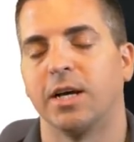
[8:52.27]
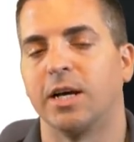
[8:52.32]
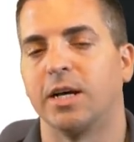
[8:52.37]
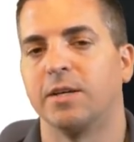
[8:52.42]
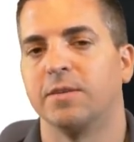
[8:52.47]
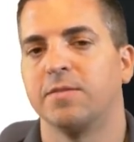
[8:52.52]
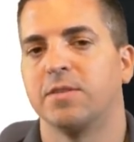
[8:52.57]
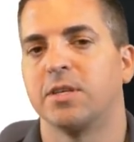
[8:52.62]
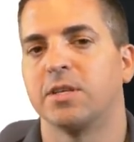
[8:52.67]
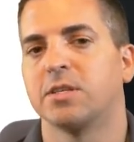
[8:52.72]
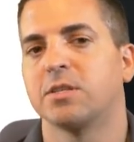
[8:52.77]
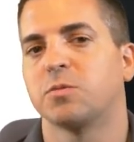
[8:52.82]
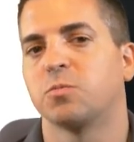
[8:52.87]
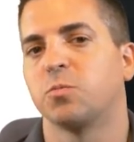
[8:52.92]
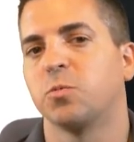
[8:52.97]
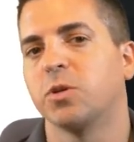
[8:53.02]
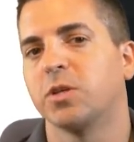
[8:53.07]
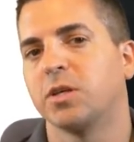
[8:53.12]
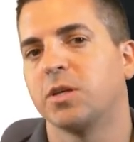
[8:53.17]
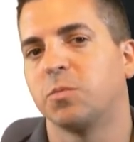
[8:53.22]
This
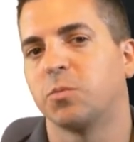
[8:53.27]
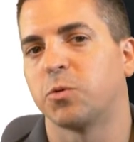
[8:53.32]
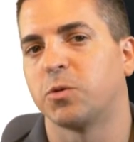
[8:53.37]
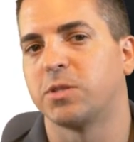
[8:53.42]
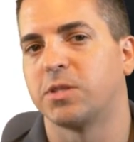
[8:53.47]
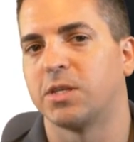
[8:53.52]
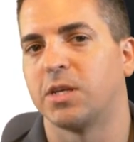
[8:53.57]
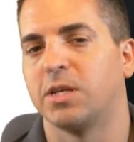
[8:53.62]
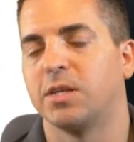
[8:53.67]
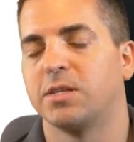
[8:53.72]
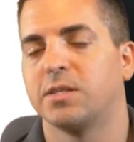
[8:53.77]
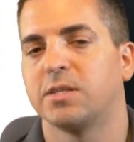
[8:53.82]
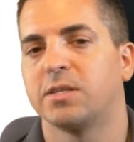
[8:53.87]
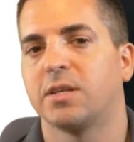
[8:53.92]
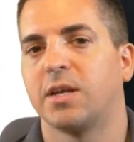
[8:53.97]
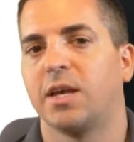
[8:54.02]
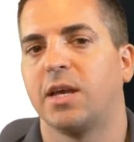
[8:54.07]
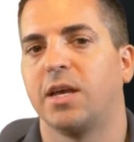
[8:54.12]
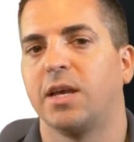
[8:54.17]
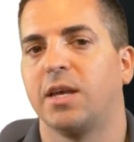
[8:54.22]
really presents
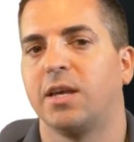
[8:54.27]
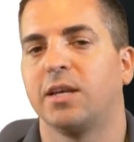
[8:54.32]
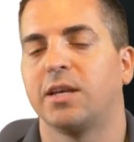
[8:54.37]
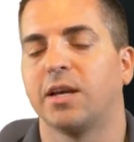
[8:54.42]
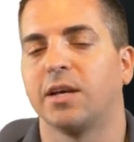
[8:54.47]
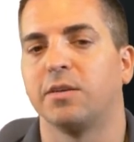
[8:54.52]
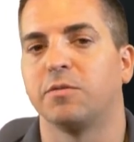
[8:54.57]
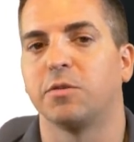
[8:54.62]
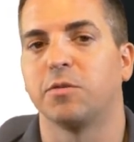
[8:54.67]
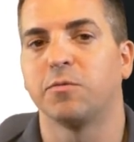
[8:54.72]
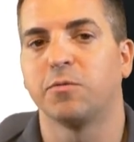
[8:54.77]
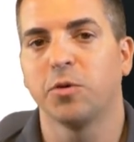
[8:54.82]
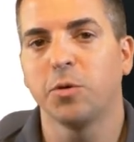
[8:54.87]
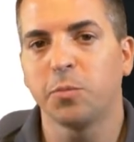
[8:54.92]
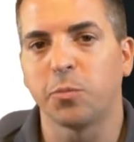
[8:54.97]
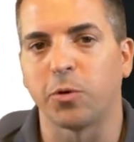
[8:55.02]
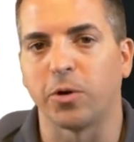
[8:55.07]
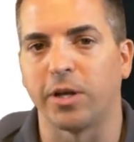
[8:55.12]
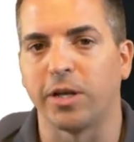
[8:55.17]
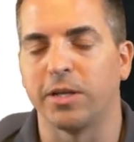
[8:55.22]
a kind of a
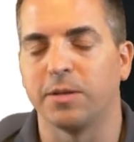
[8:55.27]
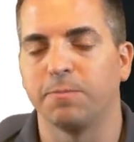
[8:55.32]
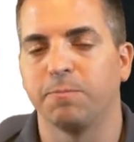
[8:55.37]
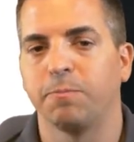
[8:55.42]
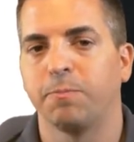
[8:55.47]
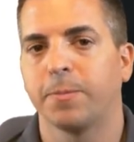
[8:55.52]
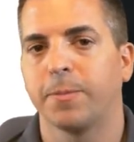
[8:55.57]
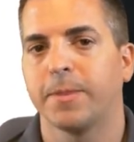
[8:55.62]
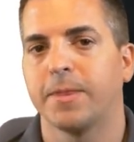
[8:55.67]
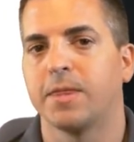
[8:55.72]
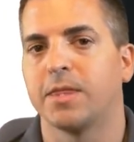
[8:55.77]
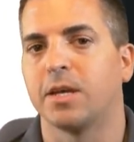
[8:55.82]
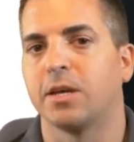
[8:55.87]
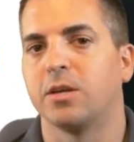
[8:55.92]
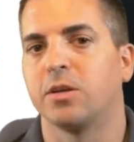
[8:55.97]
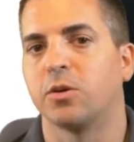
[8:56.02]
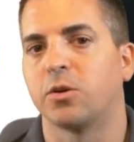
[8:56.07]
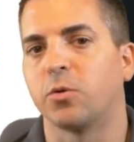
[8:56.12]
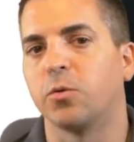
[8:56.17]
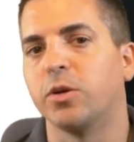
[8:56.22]
footprint that
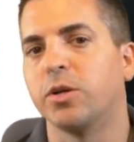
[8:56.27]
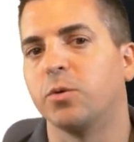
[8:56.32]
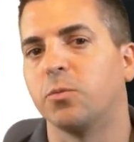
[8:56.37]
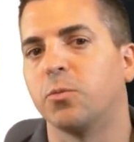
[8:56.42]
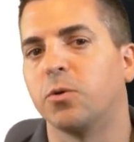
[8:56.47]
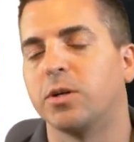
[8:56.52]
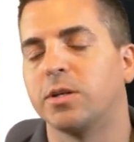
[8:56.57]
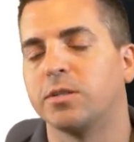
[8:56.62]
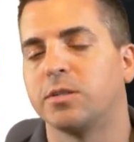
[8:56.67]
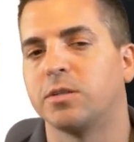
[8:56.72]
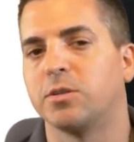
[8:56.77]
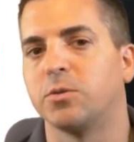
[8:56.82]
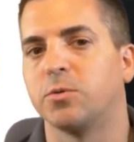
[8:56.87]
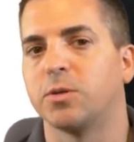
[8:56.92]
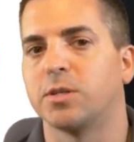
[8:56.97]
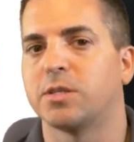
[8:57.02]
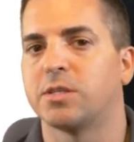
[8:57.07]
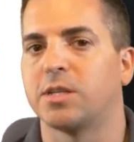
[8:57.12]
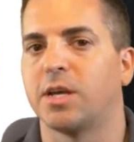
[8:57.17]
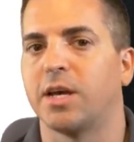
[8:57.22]
you're going to want to
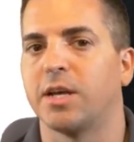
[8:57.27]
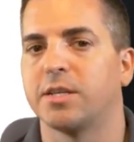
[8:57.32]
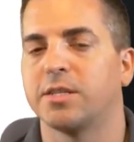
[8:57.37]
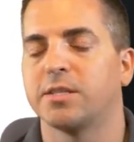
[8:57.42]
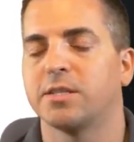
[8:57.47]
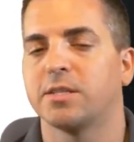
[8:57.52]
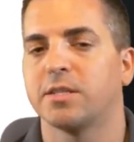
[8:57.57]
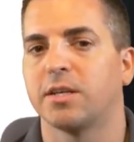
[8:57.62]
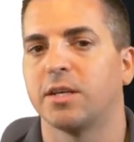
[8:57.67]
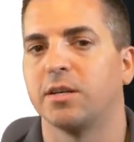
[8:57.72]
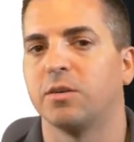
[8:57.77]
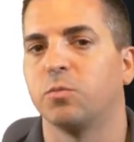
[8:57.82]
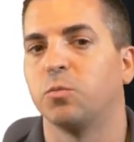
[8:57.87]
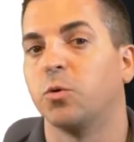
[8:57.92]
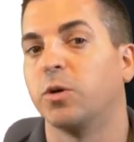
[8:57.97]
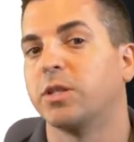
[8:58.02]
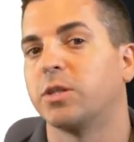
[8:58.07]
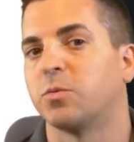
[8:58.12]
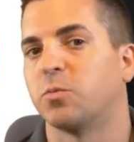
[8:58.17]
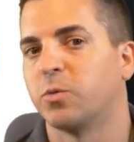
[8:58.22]
assess kind of
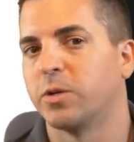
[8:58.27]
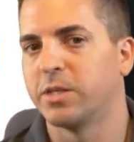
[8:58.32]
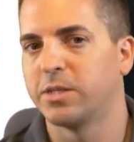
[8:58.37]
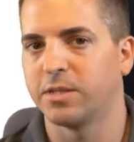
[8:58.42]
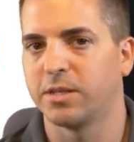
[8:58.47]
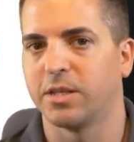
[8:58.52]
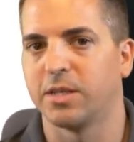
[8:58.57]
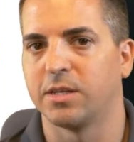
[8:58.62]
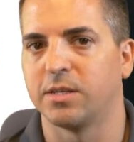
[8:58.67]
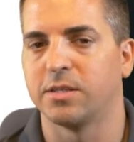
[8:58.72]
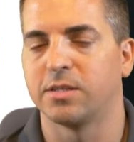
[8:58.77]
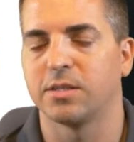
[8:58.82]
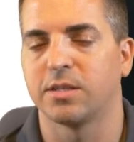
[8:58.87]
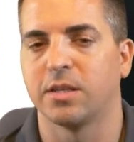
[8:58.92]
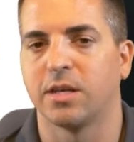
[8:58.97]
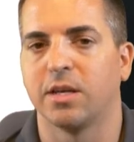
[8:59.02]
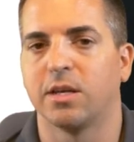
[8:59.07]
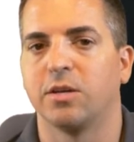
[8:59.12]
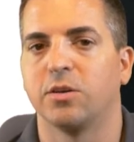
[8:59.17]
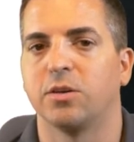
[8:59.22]
what the risk is
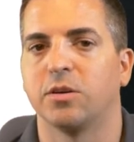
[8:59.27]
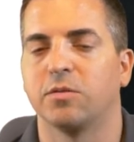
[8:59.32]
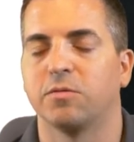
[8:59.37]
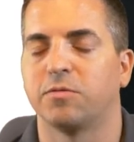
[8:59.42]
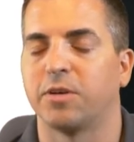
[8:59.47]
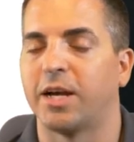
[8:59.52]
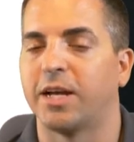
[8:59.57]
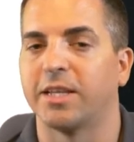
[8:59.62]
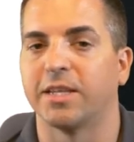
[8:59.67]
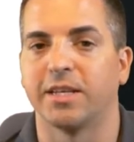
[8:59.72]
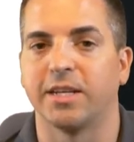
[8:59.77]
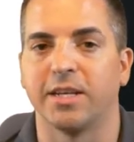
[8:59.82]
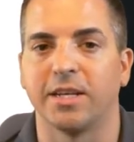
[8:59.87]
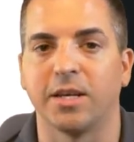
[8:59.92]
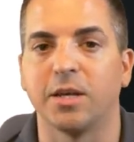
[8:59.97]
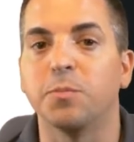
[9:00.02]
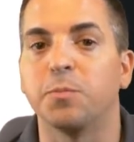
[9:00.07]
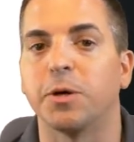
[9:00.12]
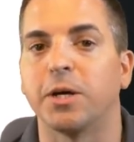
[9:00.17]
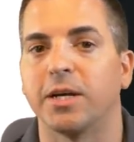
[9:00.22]
that you're violating
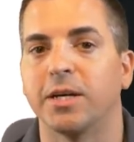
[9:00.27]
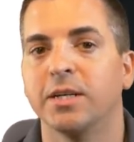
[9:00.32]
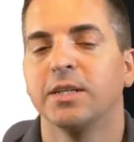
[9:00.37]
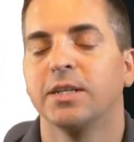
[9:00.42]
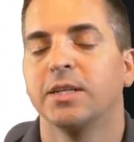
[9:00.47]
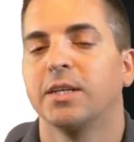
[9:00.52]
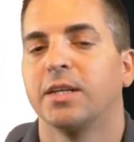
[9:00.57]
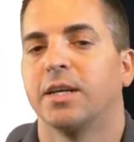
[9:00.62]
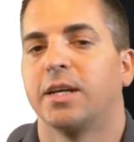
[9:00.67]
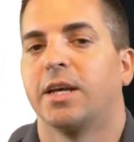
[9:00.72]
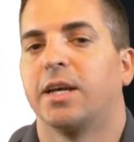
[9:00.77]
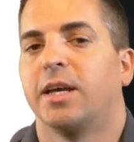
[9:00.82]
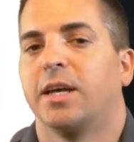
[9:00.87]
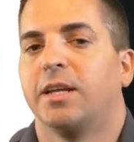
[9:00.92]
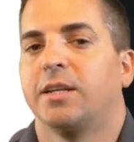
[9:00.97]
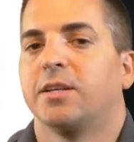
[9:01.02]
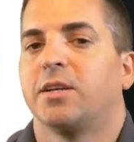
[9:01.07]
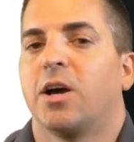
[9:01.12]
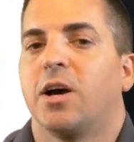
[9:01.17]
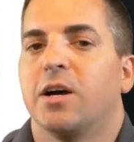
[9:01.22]
HIPAA
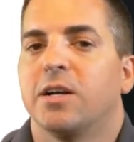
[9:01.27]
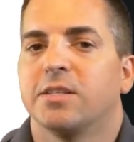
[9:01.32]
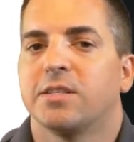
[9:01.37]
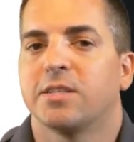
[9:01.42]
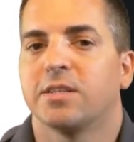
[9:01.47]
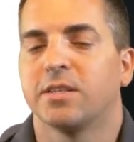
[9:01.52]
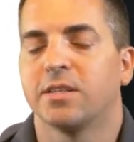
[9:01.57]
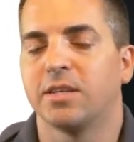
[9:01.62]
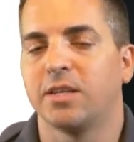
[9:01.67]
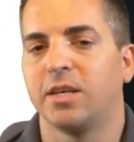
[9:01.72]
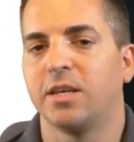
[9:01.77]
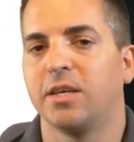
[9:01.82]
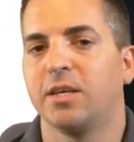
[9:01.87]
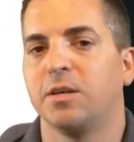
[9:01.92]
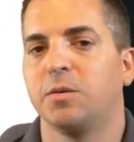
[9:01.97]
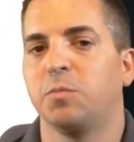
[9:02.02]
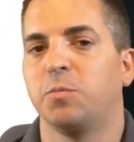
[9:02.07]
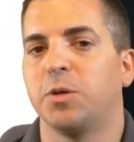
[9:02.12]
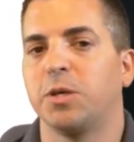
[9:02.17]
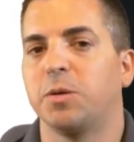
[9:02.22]
and constantly
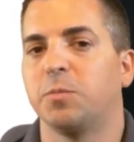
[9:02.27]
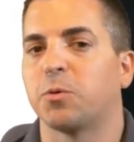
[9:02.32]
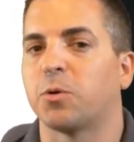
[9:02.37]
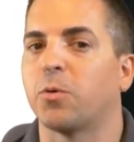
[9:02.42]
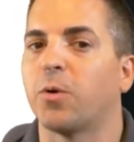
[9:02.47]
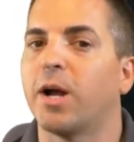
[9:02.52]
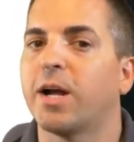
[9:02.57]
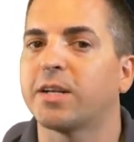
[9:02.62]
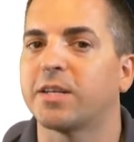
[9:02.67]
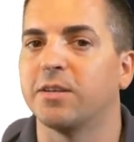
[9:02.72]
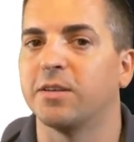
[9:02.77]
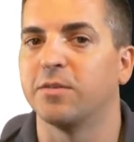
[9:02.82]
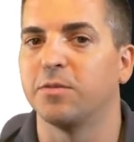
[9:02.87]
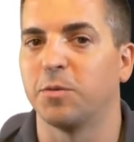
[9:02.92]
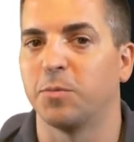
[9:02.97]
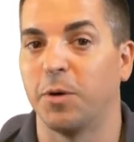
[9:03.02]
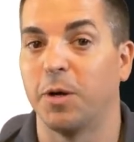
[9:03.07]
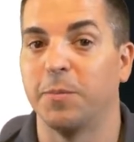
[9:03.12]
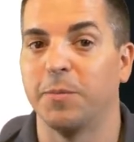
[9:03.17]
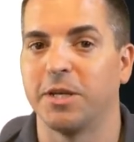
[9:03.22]
be proactive
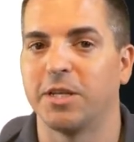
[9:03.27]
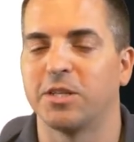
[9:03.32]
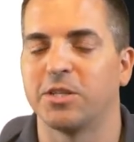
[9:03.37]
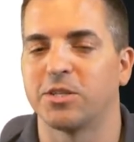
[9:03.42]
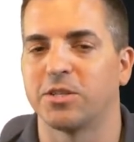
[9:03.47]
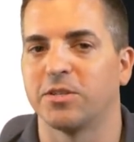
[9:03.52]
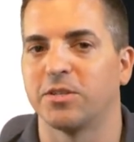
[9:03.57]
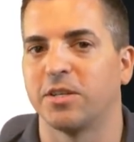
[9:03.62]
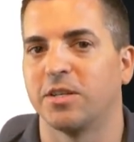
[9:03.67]
about making sure that you're